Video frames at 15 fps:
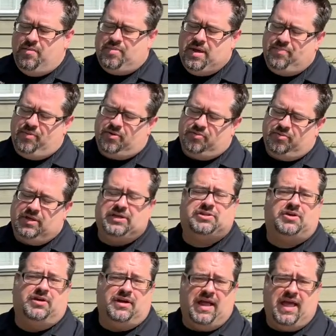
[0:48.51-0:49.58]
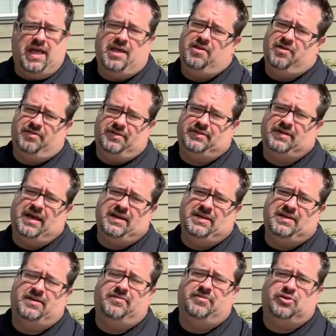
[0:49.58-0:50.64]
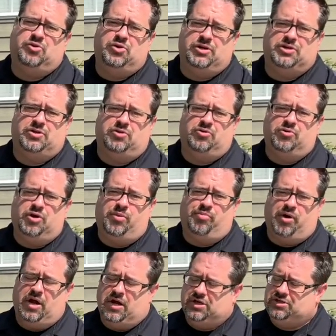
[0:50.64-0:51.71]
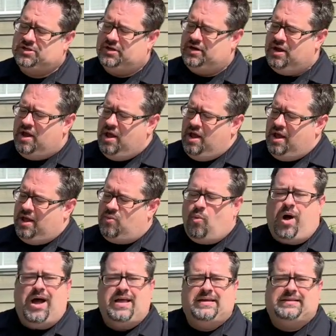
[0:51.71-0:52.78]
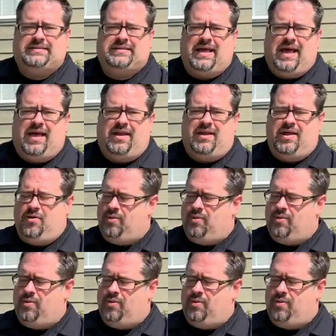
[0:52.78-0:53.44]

people are really starting to hate on this idea of the traditional grill brush. And, and why is that?